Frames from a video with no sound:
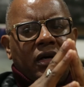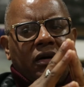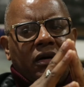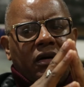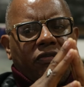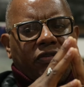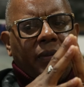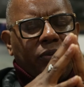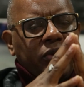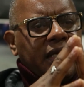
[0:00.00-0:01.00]
a
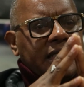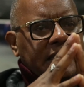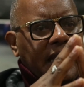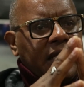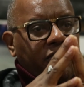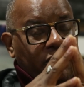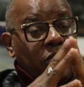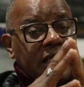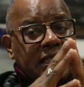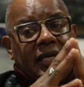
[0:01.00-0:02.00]
few years
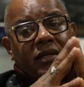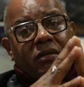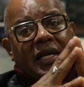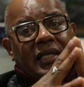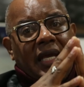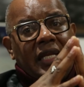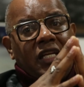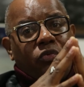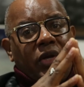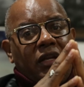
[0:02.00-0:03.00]
later, like in
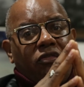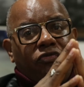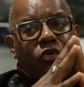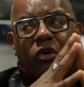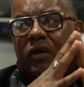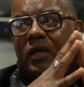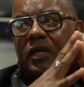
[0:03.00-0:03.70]
83, 84,